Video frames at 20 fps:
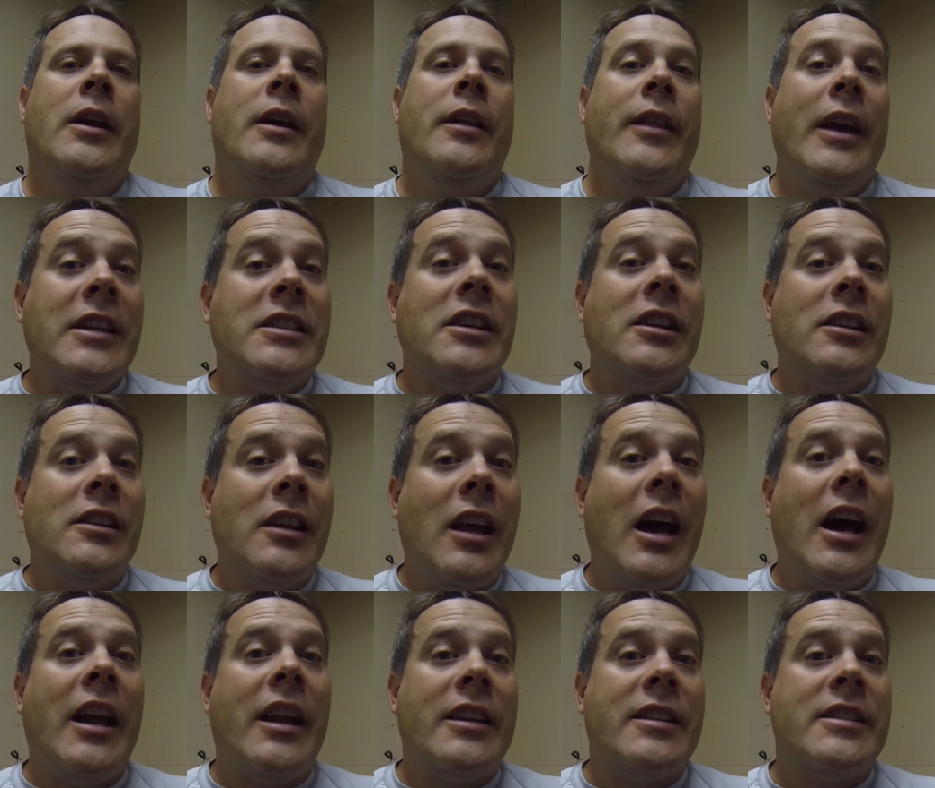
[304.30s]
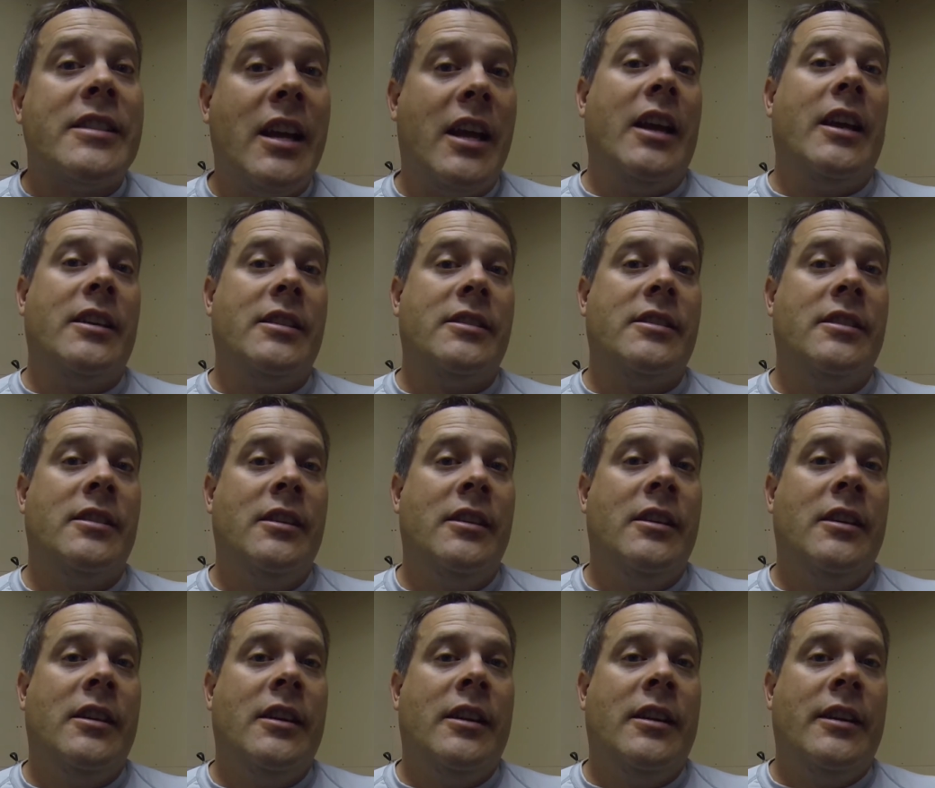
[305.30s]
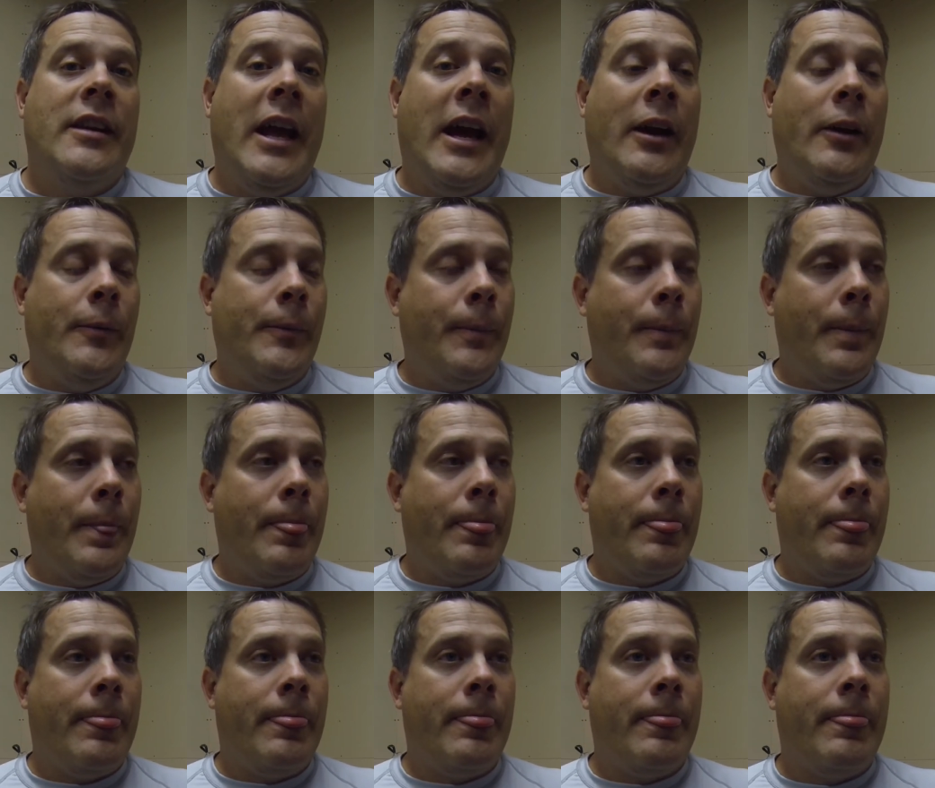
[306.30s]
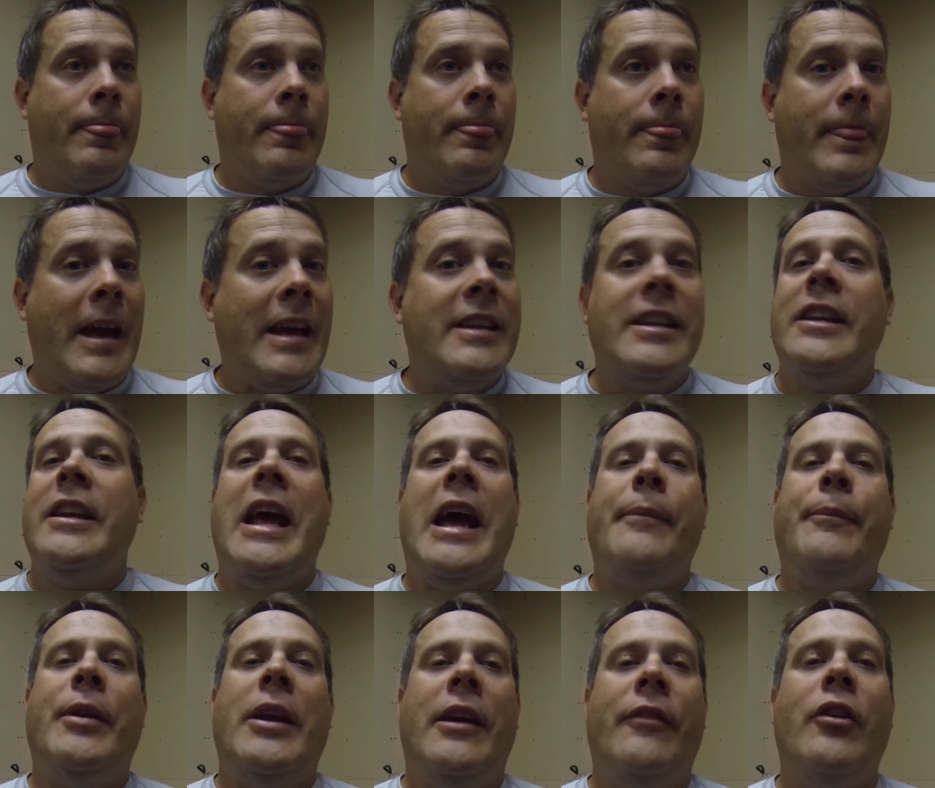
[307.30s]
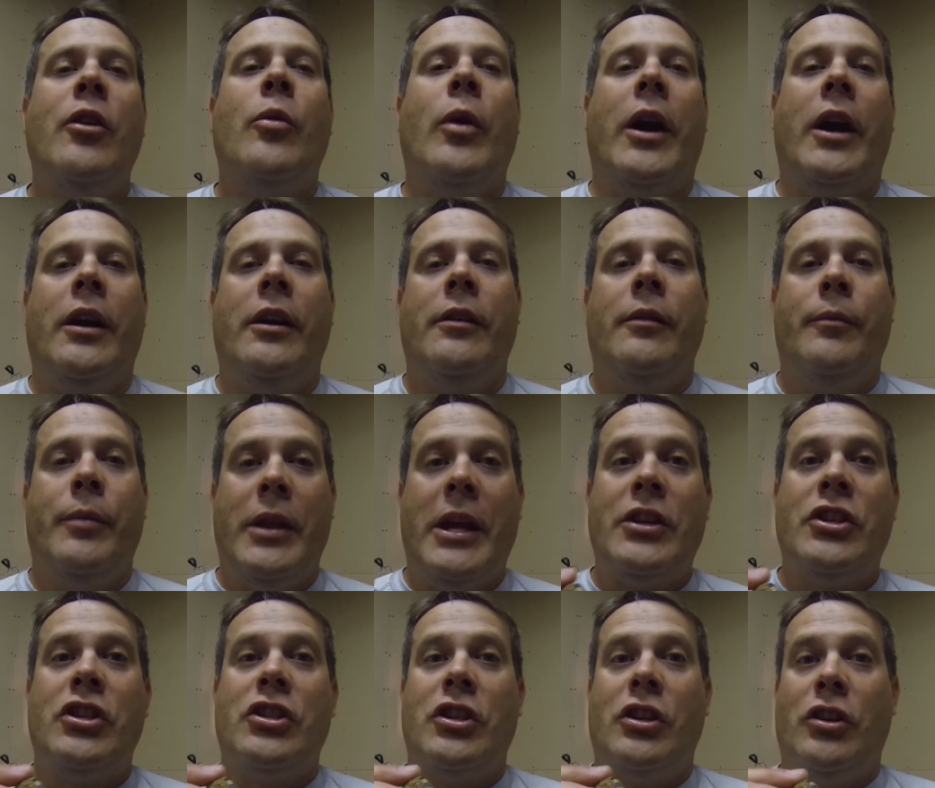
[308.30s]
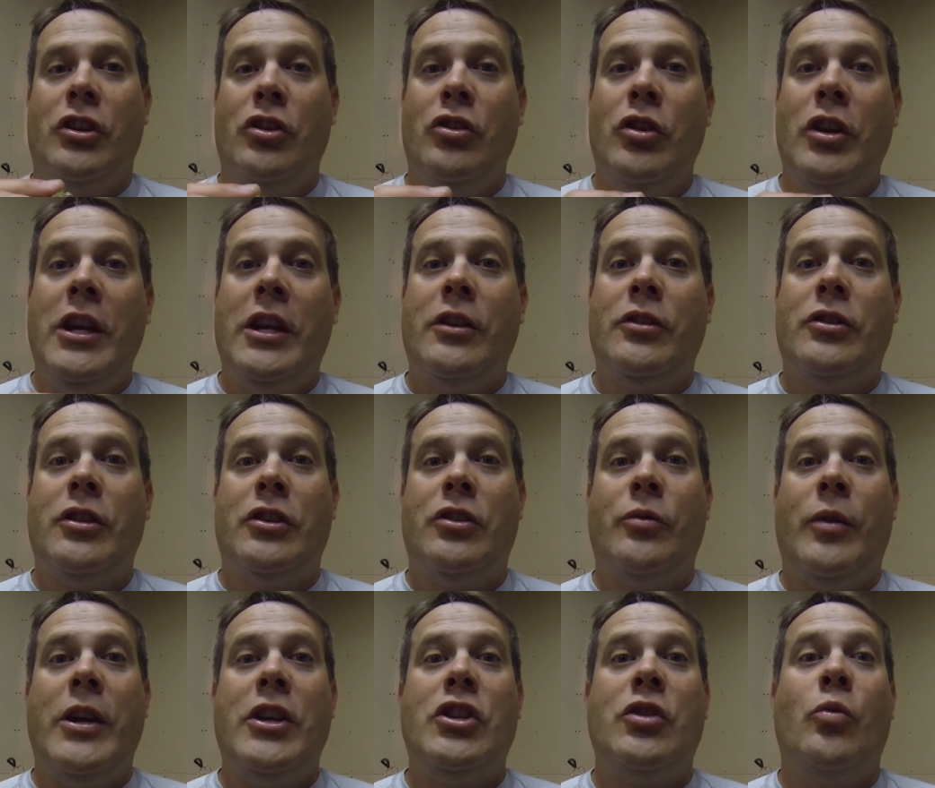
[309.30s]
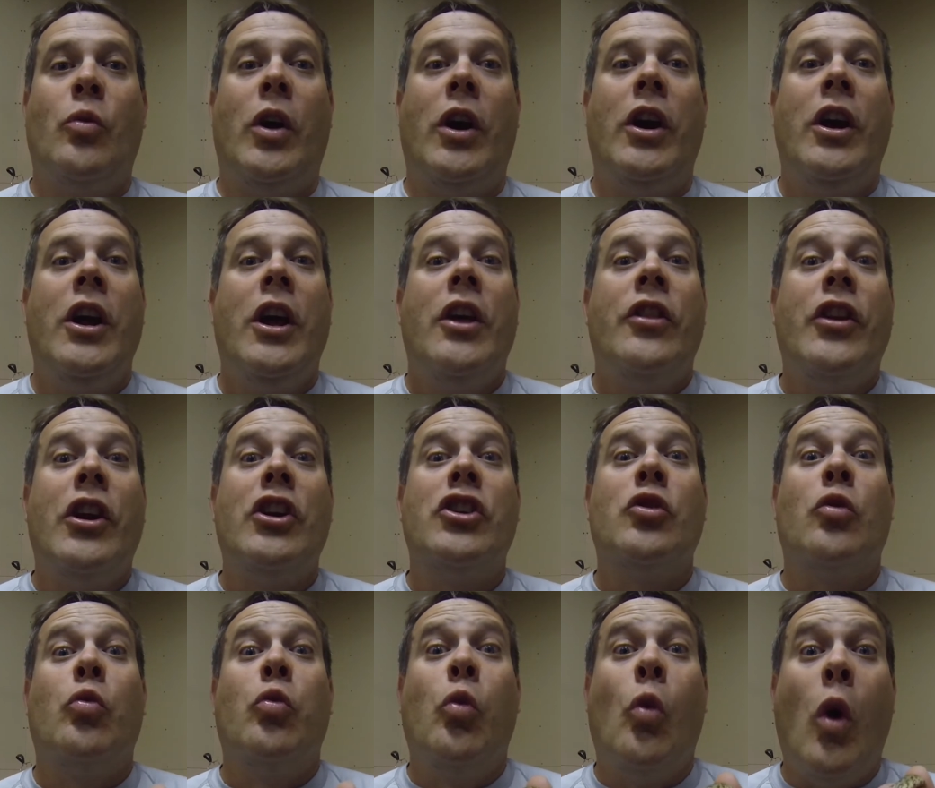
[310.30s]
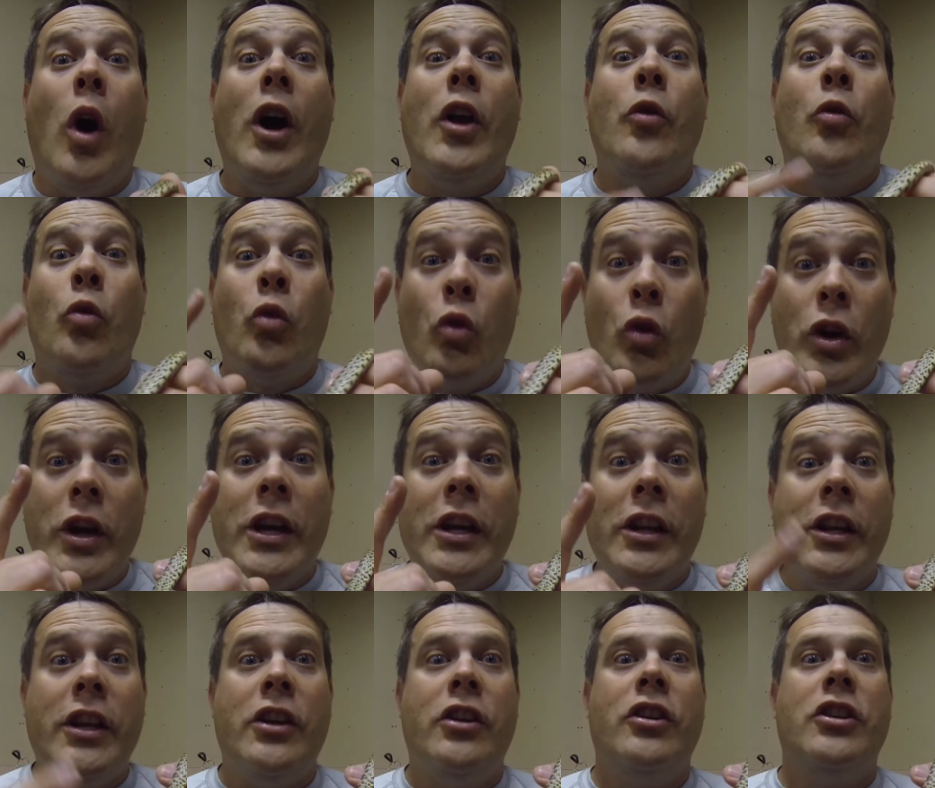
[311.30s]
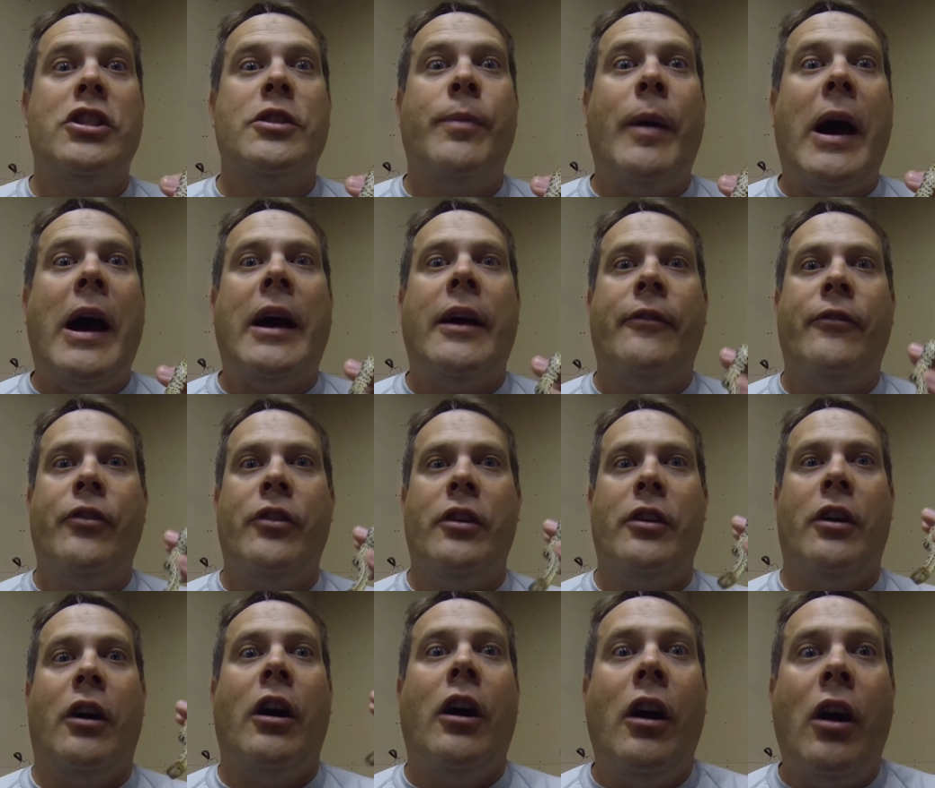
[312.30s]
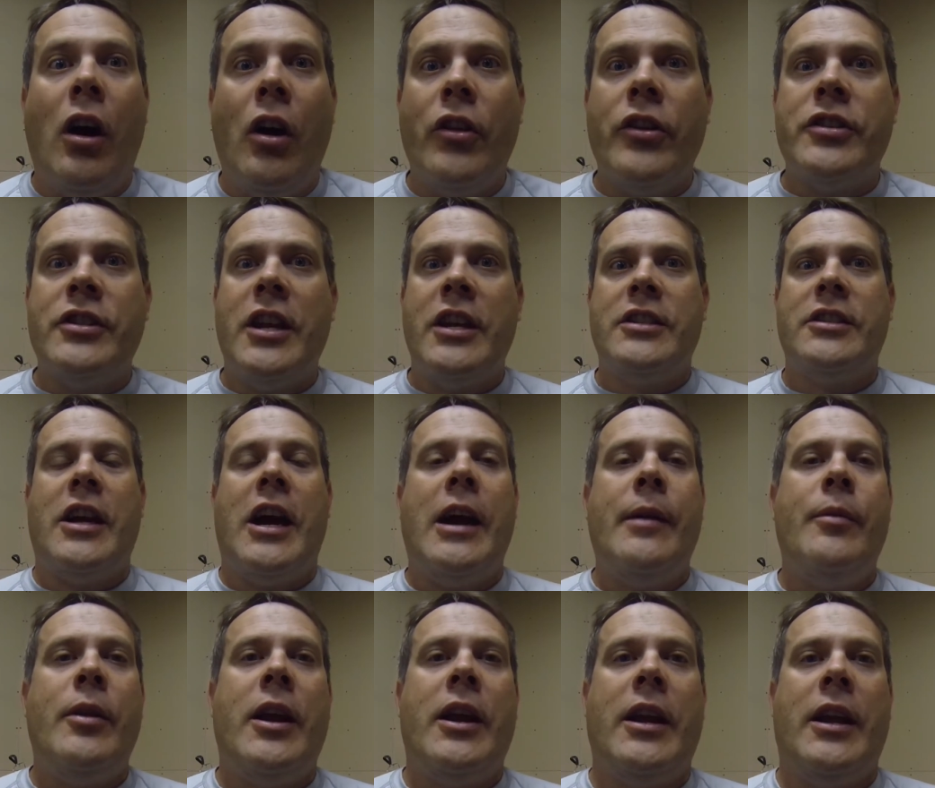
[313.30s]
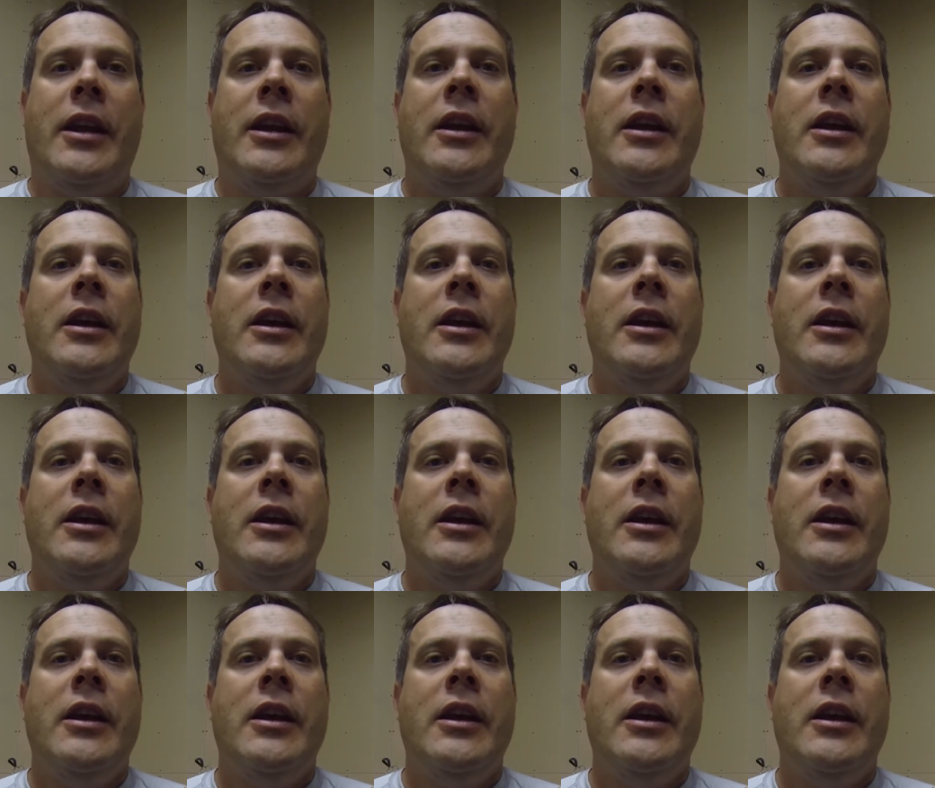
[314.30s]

That's a lot of snakes. Now, That doesn't happen everywhere, but that's just a unique situation where there's one really good spot for all the snakes to hibernate in,